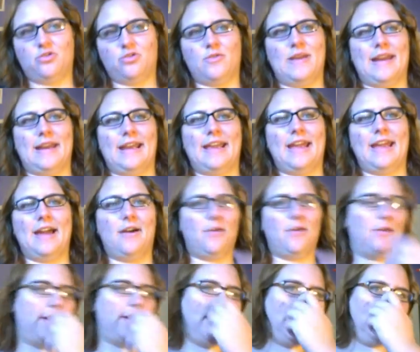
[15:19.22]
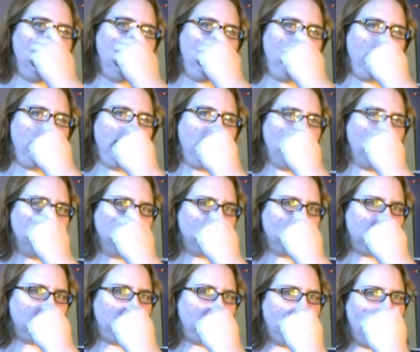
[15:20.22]
it's a joint account and we
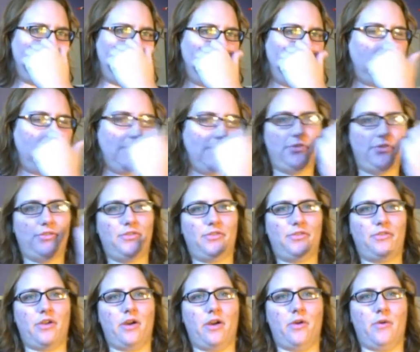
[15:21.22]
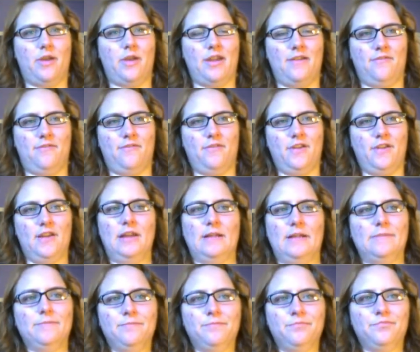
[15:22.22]
use it to pay bills. So if,
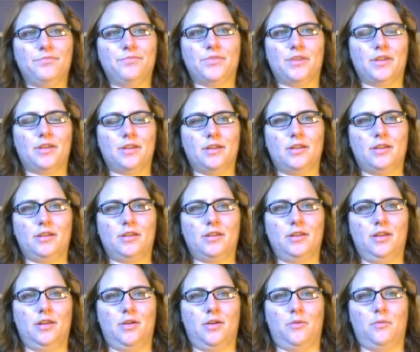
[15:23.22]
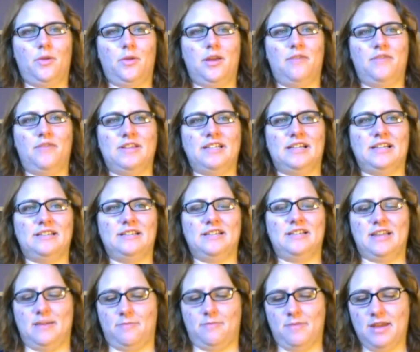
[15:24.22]
you know, one of
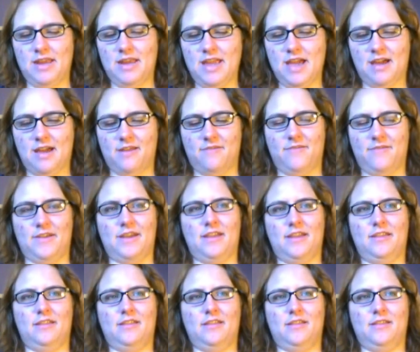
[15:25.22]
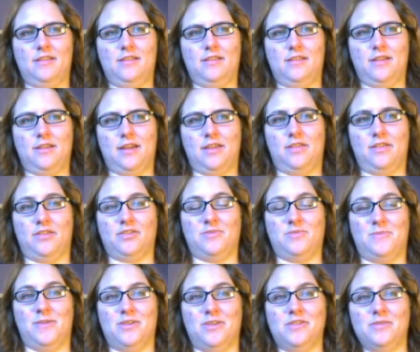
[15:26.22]
us has to take money out of it
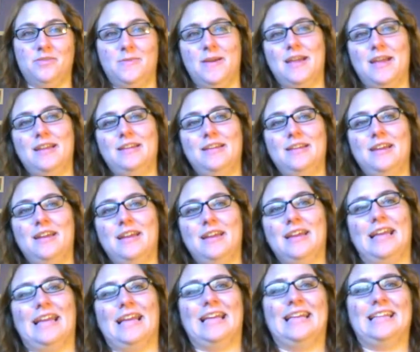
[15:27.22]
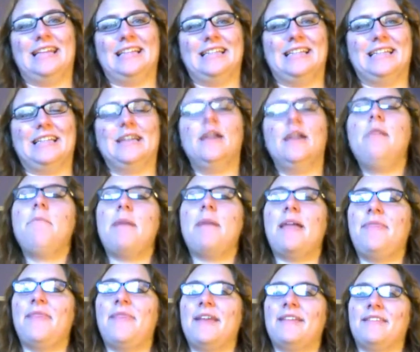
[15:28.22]
and there's bills pending,
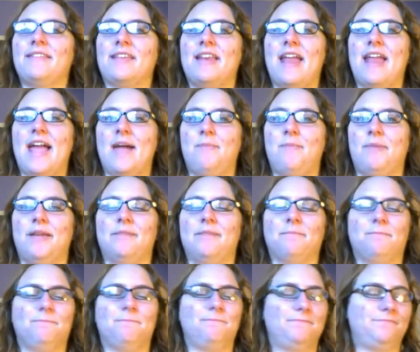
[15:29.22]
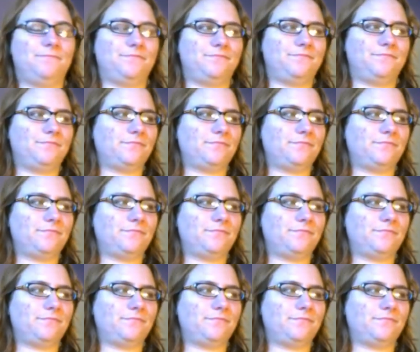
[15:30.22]
bad things can happen.